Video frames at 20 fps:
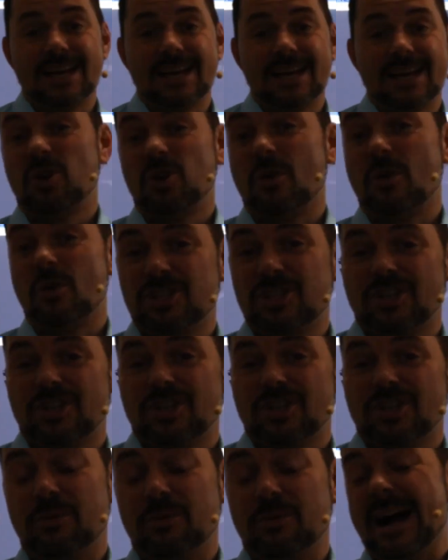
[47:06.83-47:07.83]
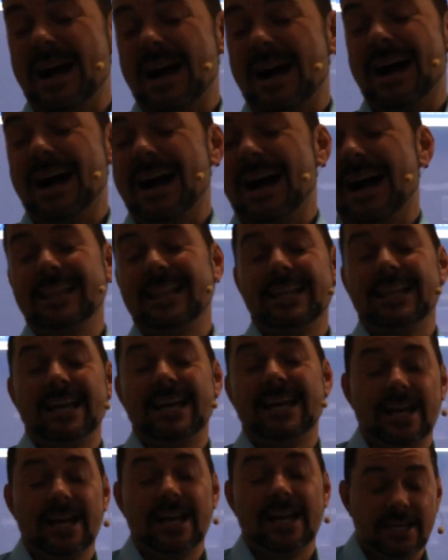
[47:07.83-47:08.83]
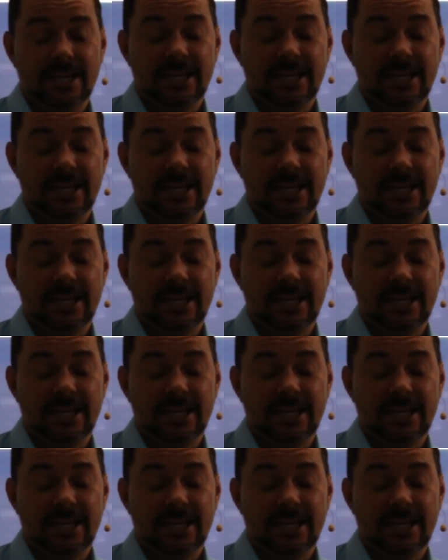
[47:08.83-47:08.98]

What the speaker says: question. I would highly, highly